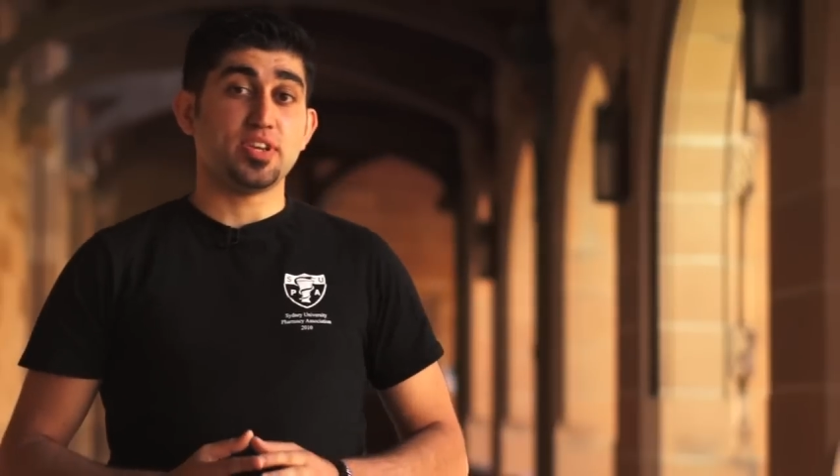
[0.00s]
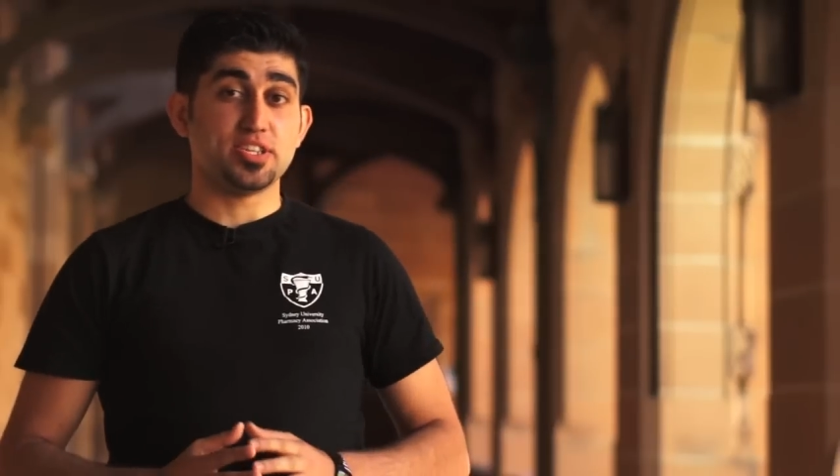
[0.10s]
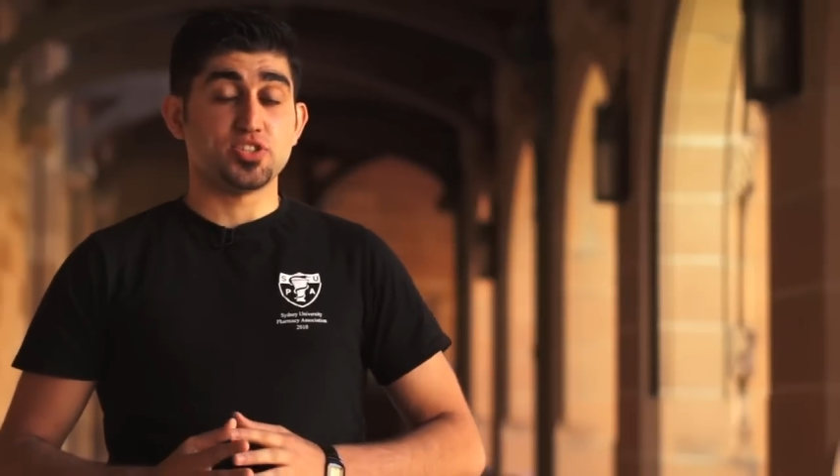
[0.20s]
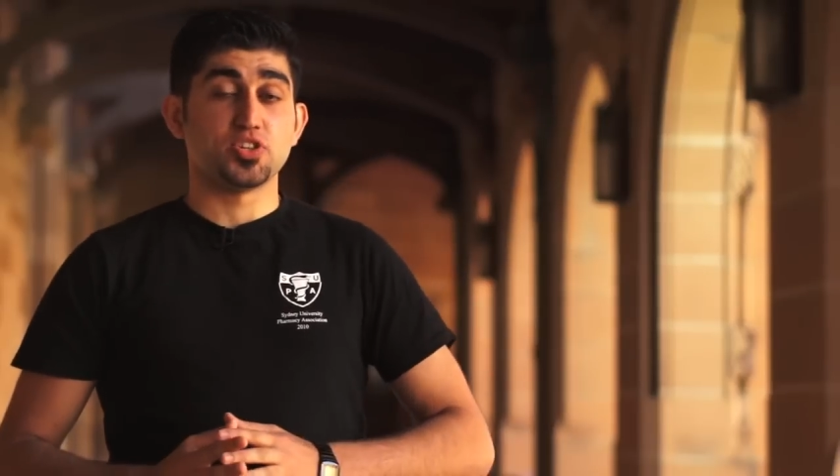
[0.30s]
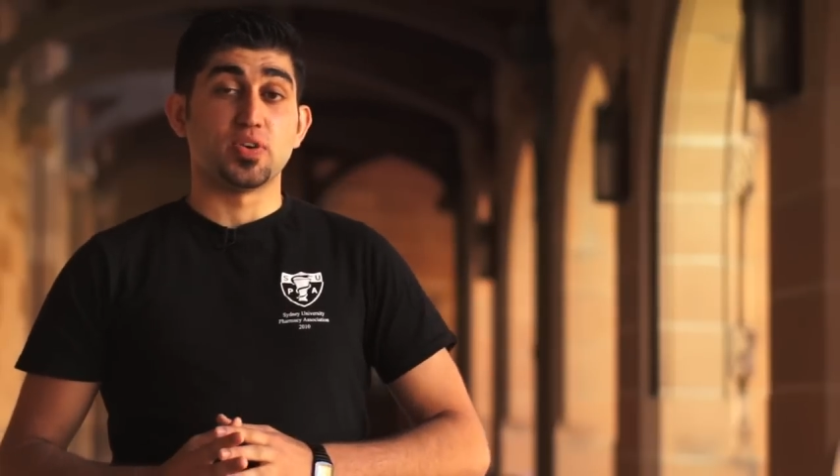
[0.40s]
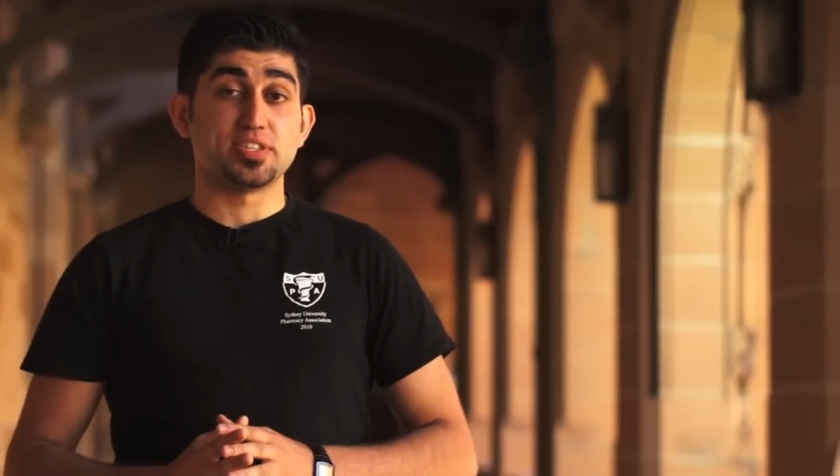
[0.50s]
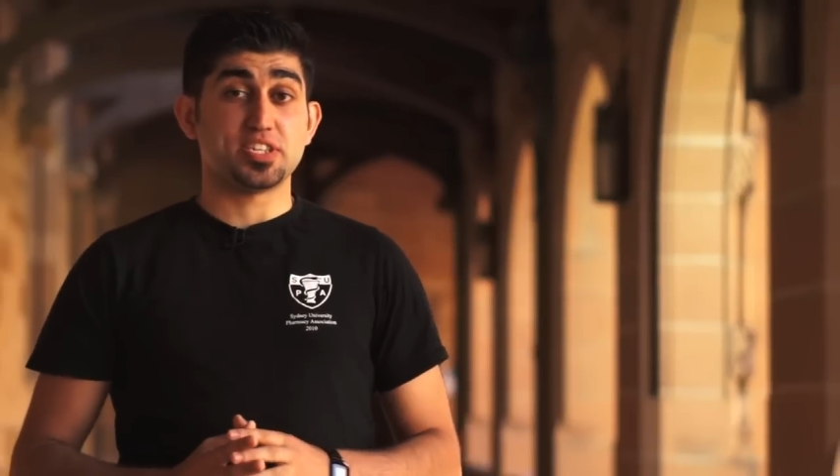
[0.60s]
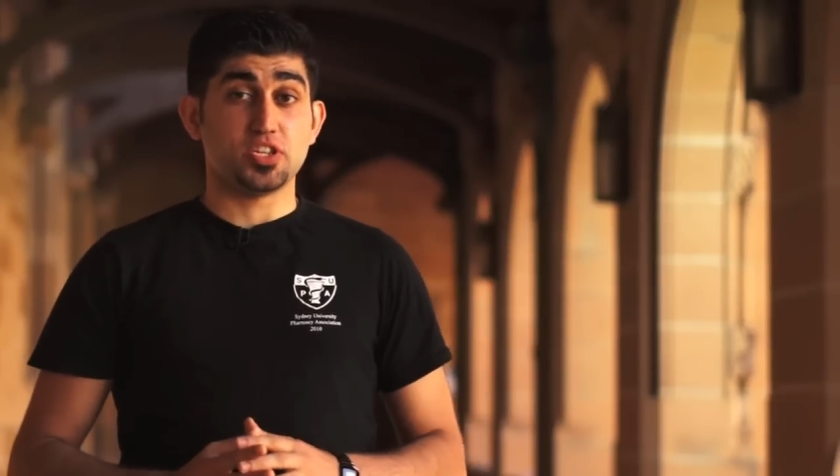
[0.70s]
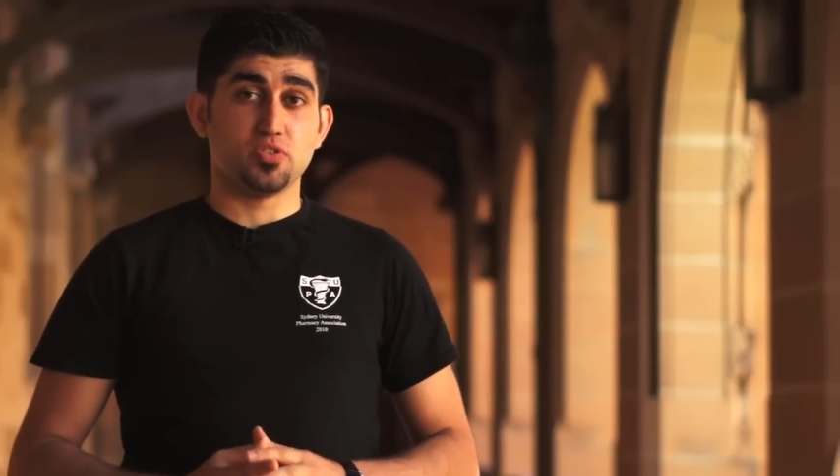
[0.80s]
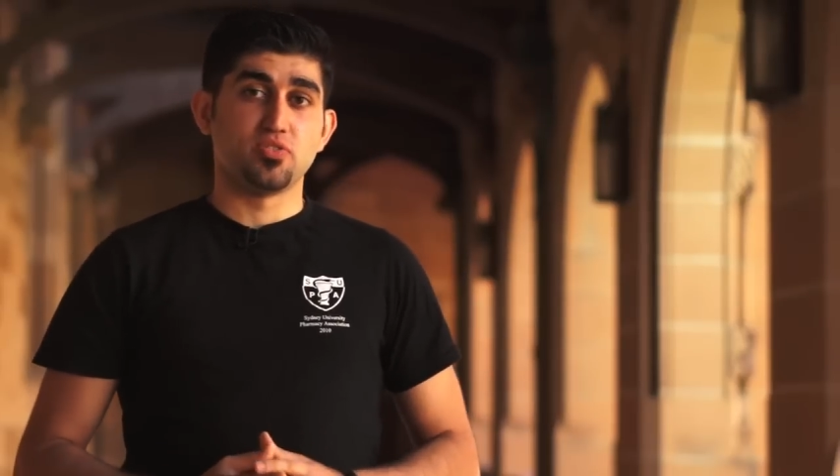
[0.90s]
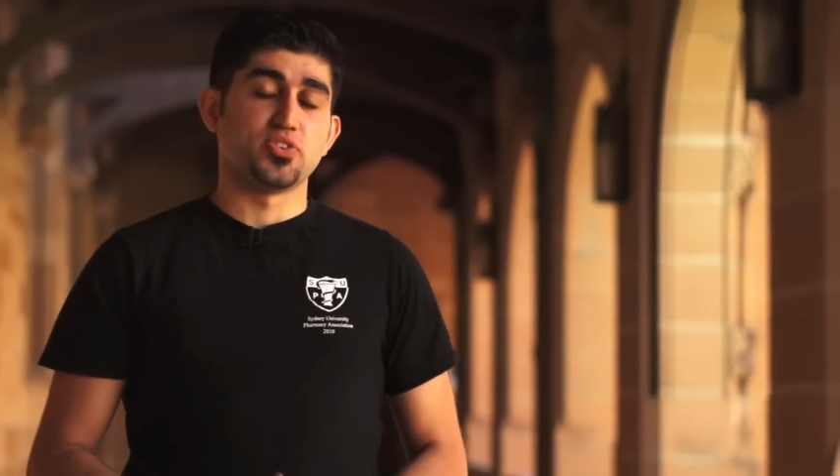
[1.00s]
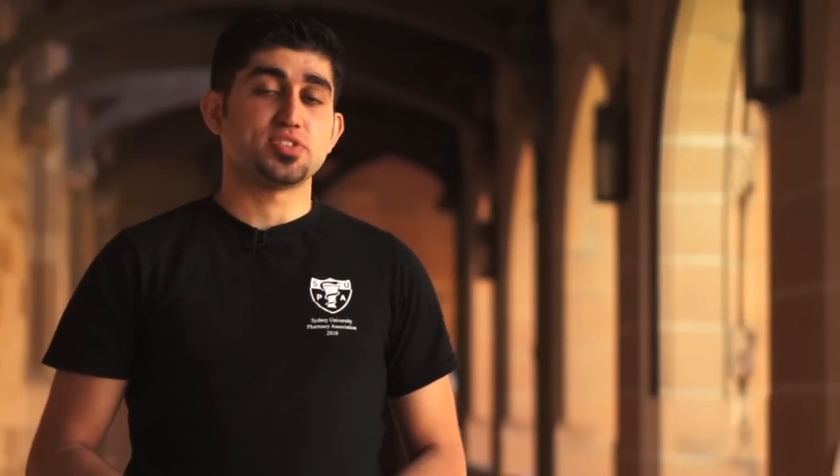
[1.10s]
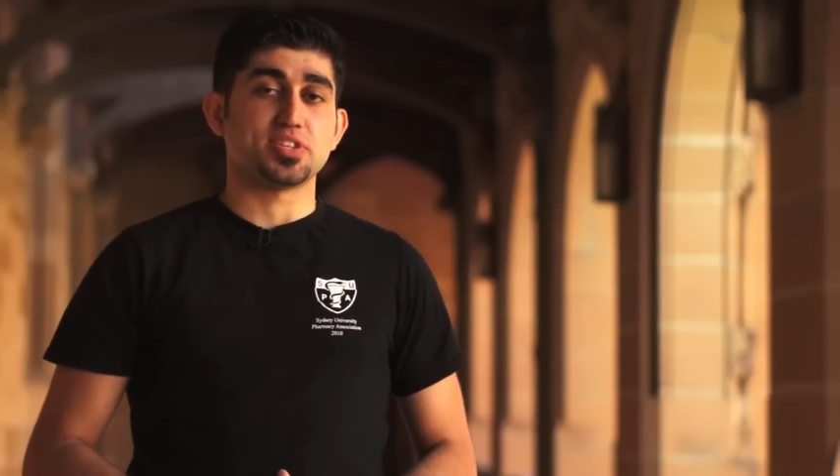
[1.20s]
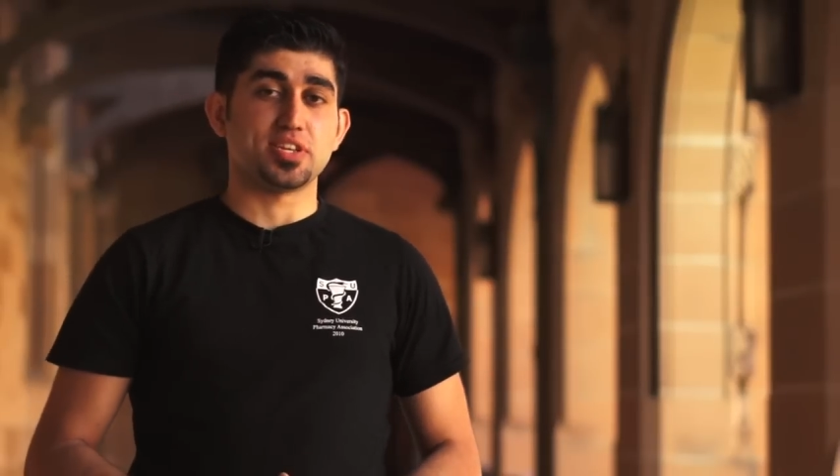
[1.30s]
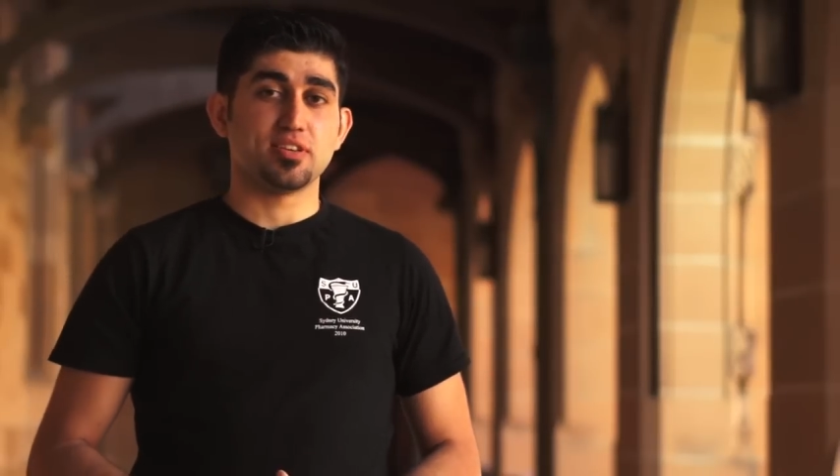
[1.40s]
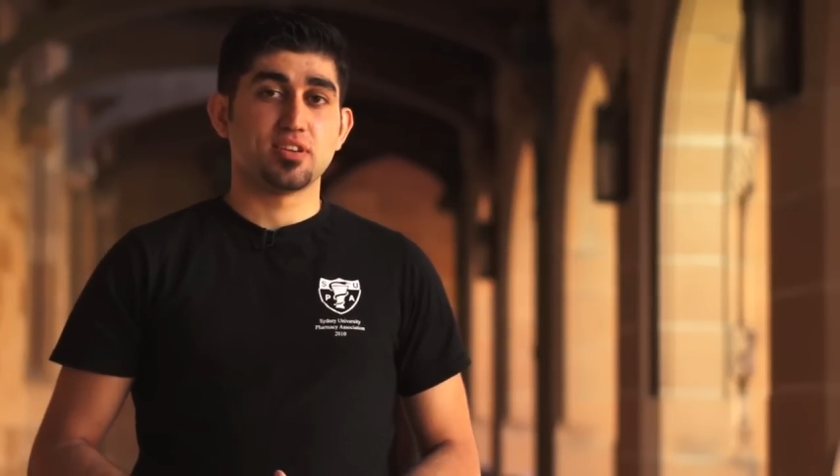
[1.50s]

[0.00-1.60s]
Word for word: years ago at Sydney University,